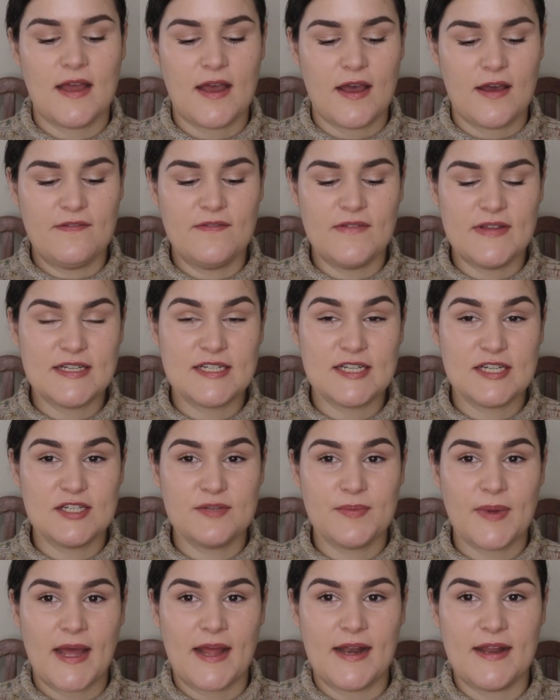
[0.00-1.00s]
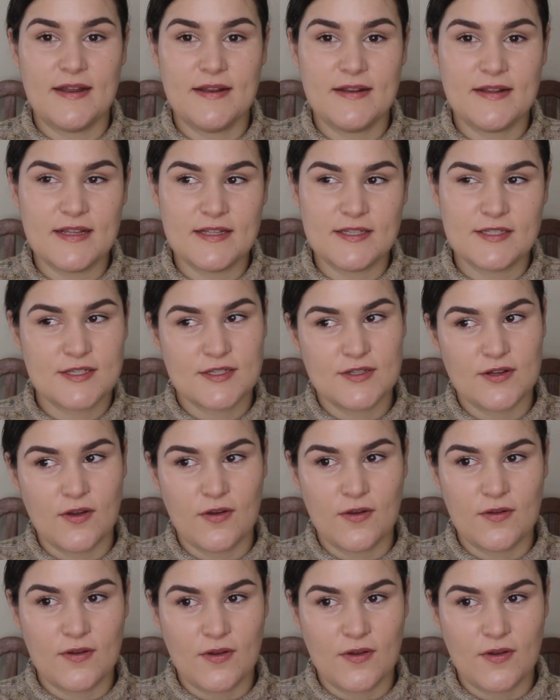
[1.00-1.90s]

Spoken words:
a vintage pattern that's not